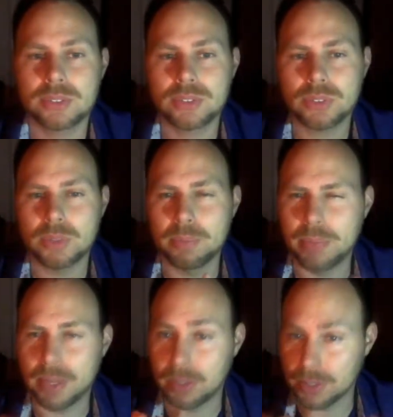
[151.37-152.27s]
to
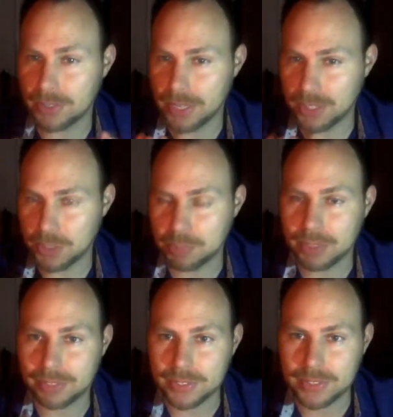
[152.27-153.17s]
better understand your
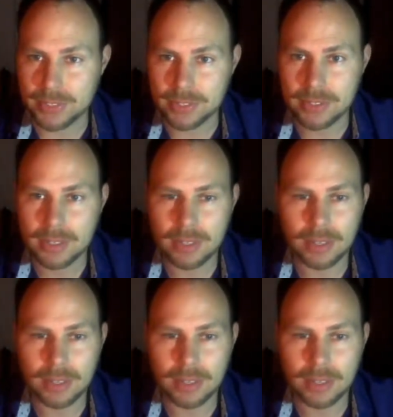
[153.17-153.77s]
preferences.